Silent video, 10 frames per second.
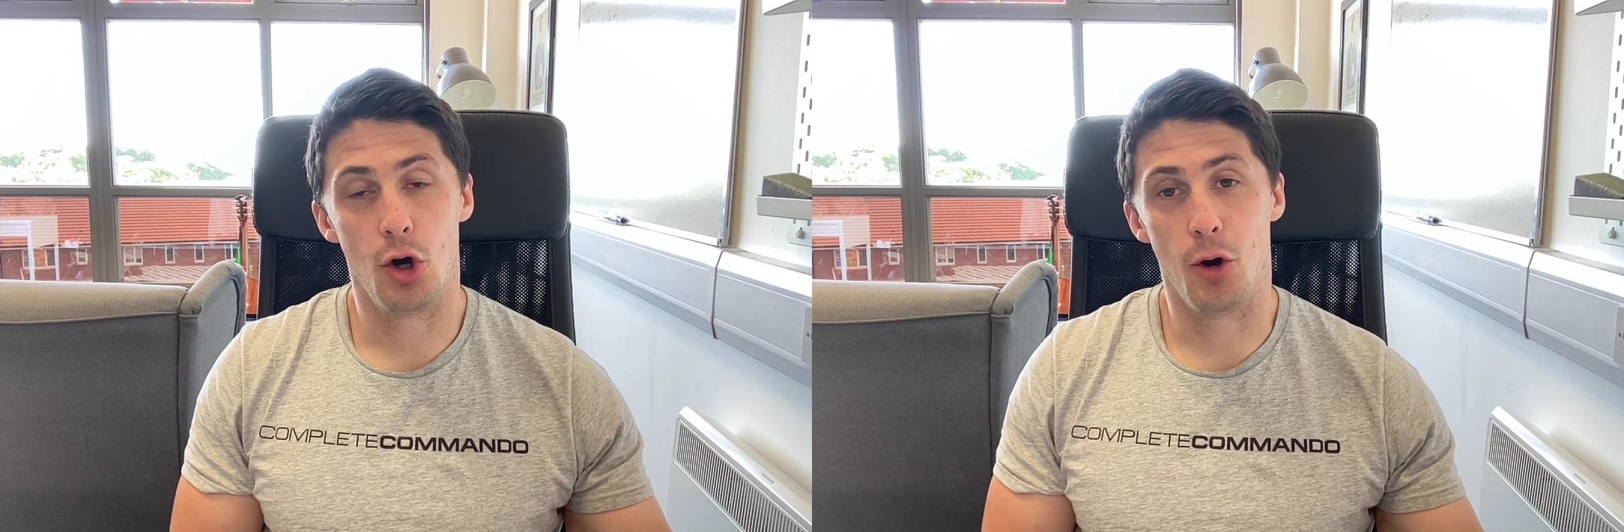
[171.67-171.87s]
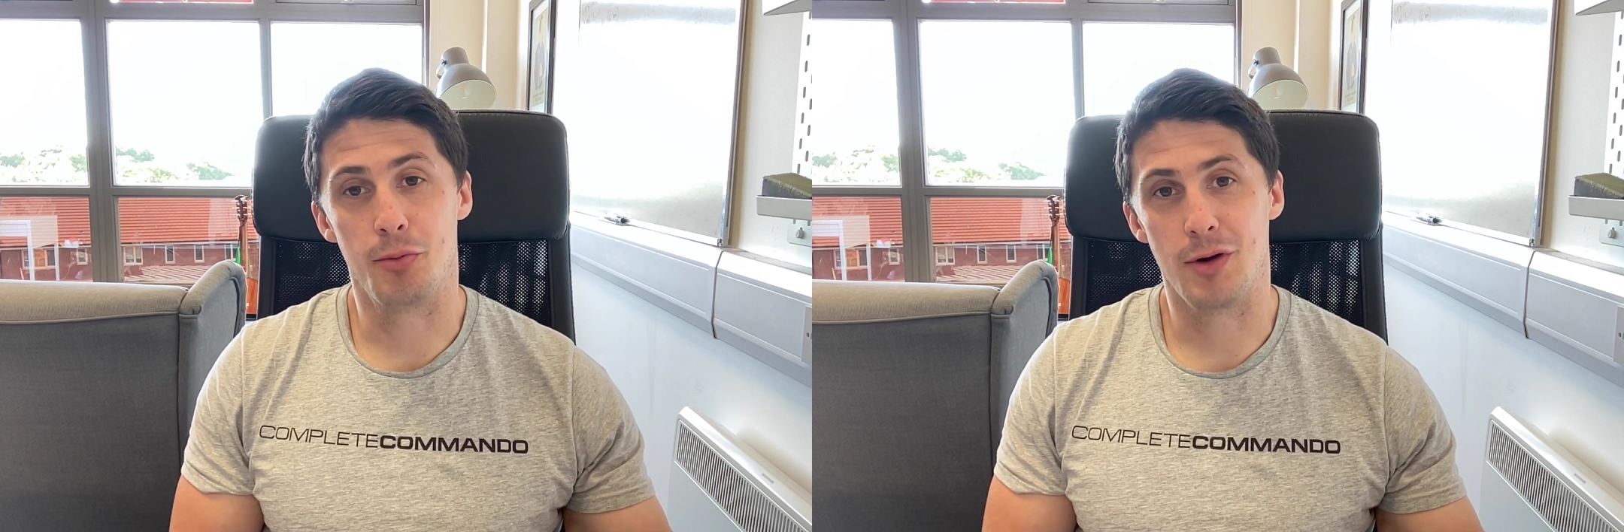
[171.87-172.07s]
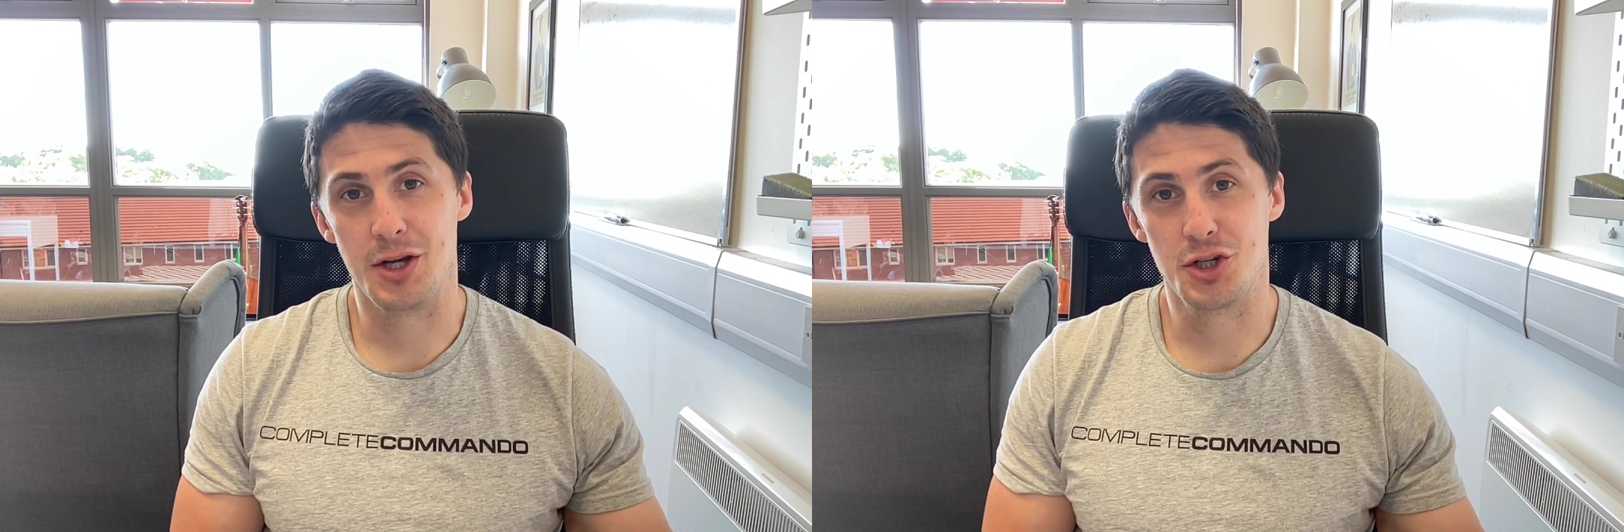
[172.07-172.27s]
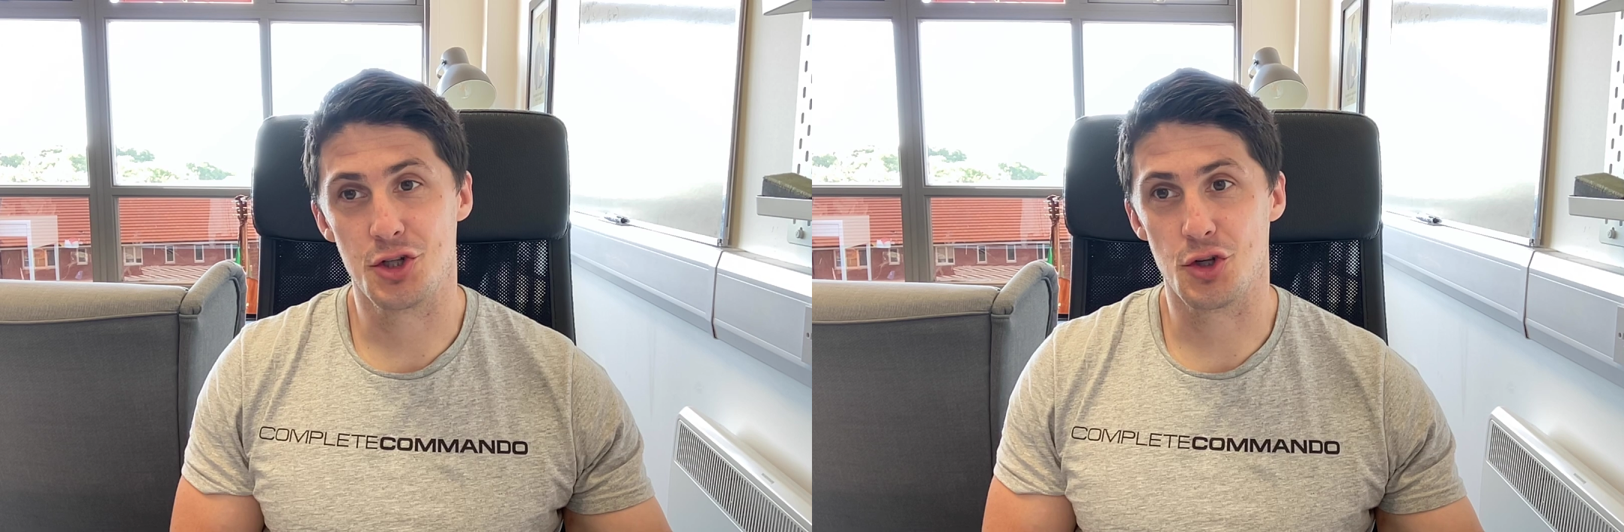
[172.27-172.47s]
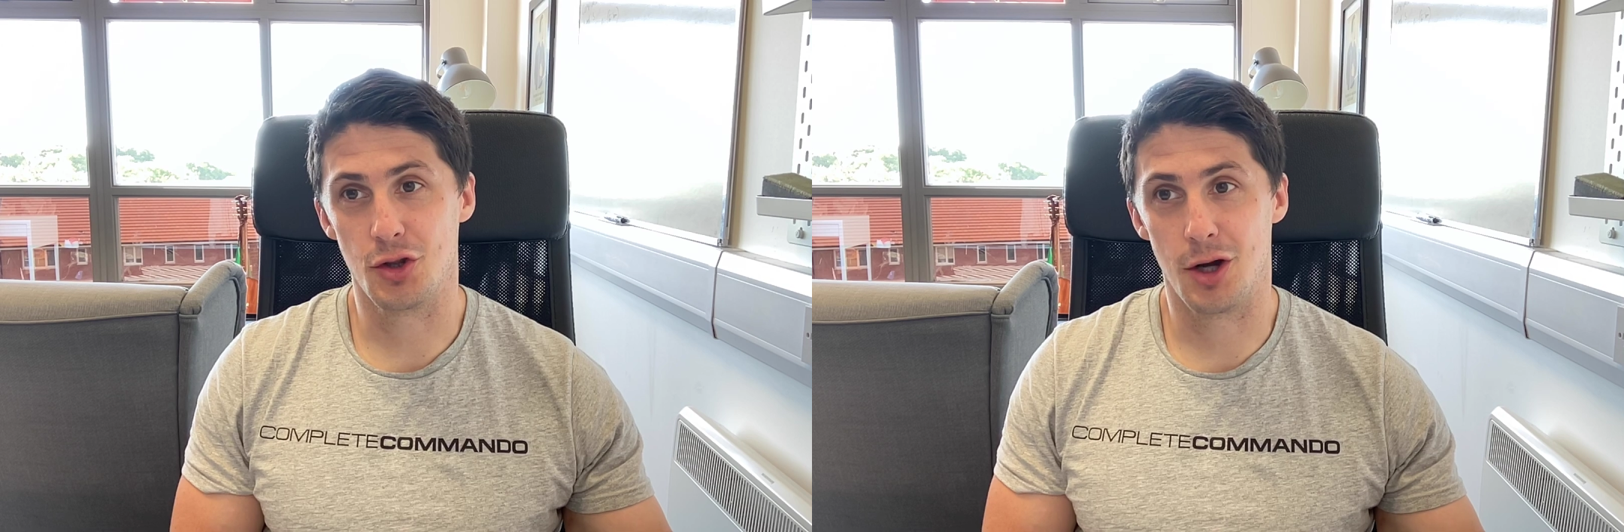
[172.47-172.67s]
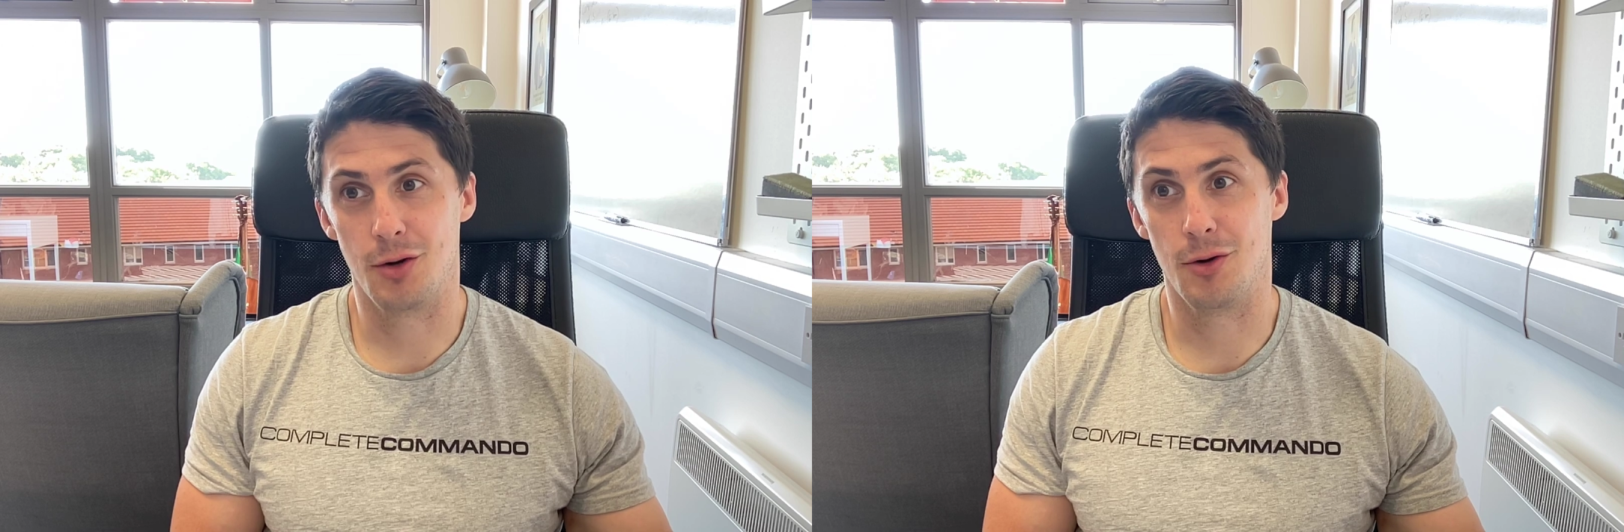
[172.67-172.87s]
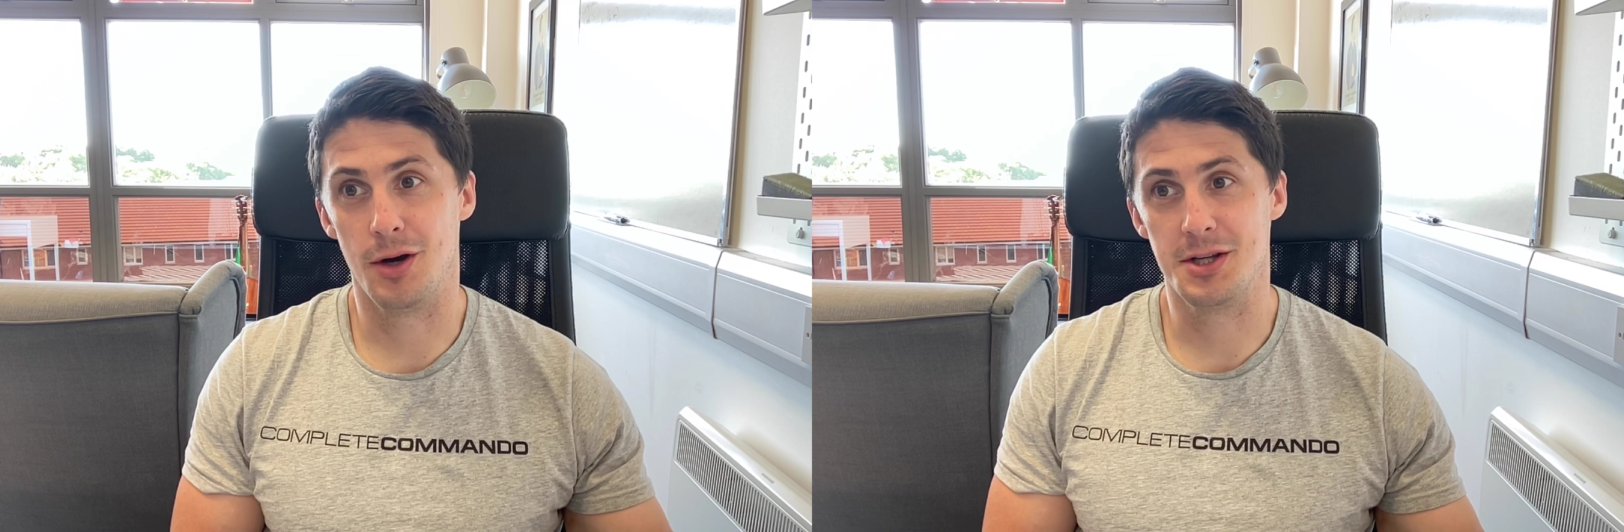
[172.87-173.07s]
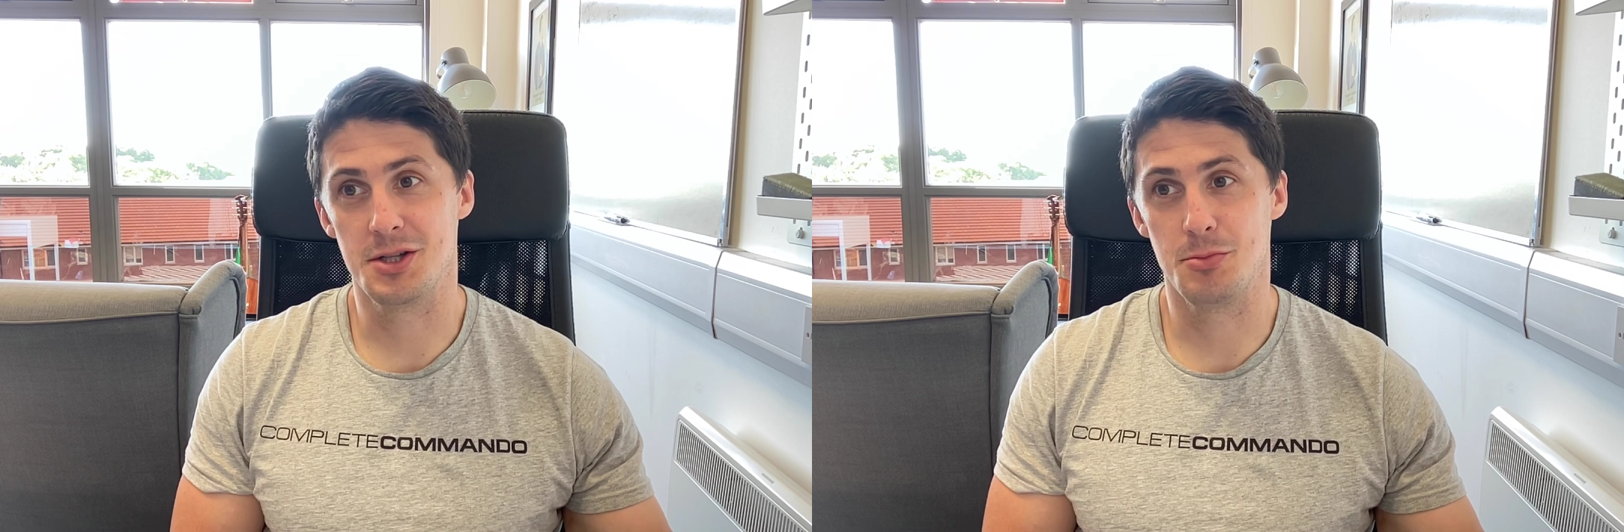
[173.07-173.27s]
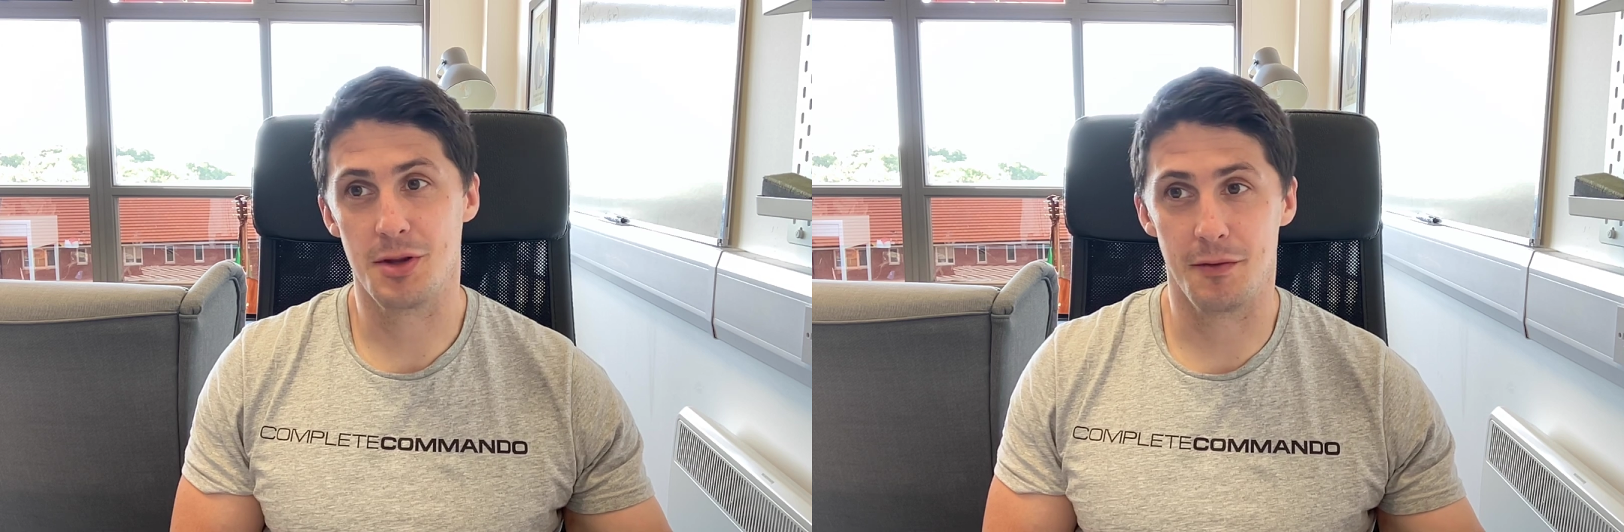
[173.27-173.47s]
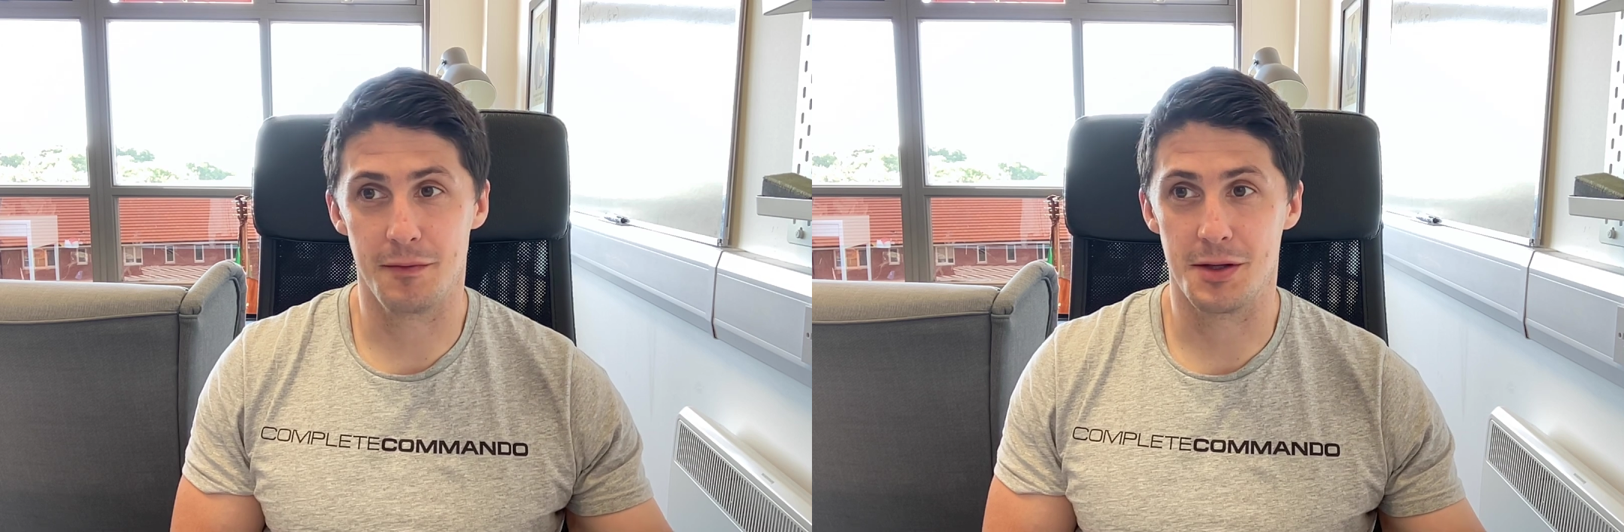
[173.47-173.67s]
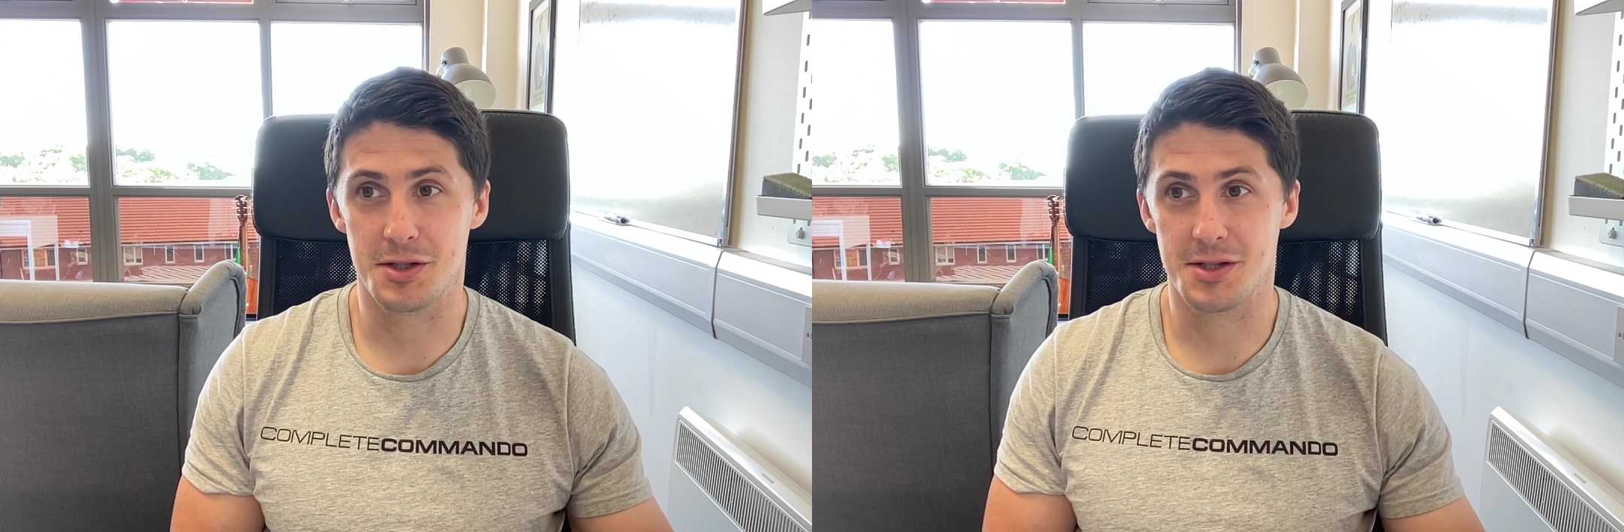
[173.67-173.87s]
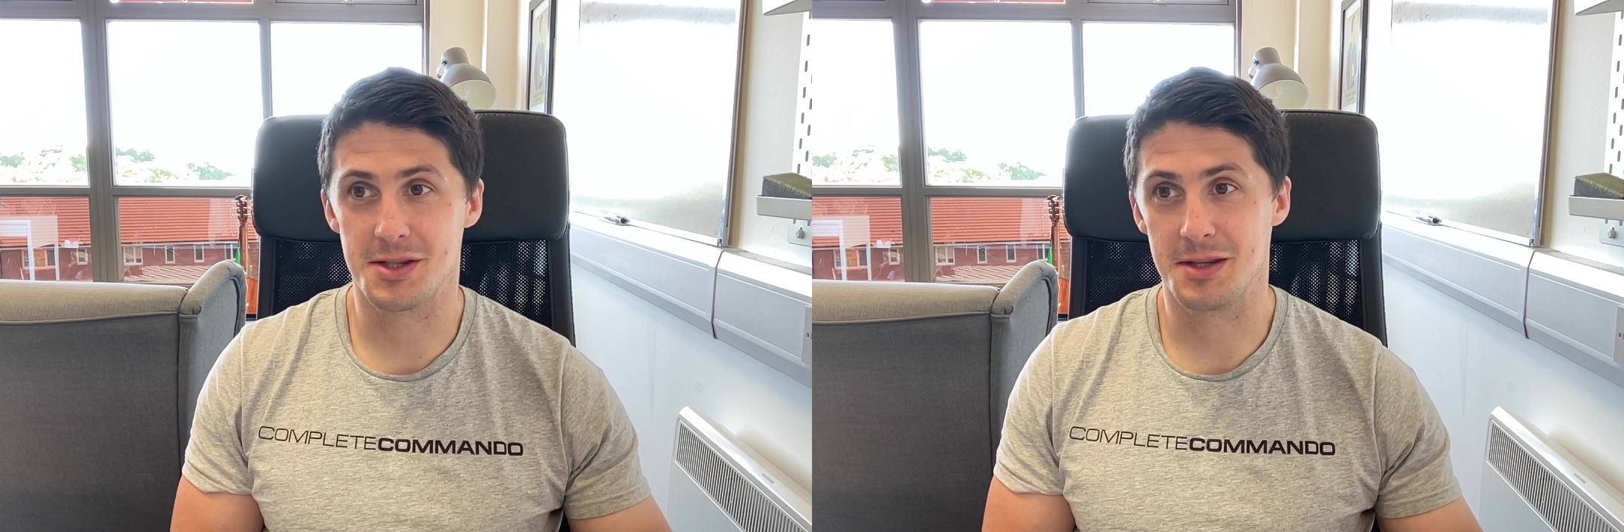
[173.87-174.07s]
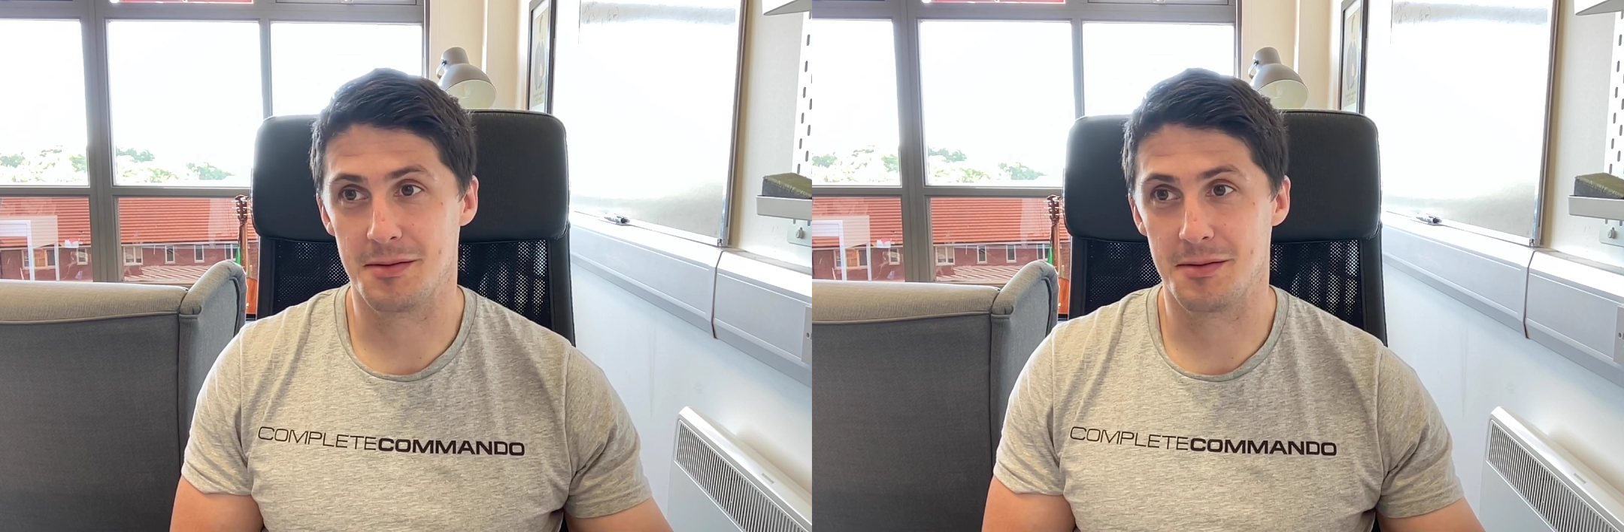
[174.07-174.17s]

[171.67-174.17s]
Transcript: operations on the horizon with obvious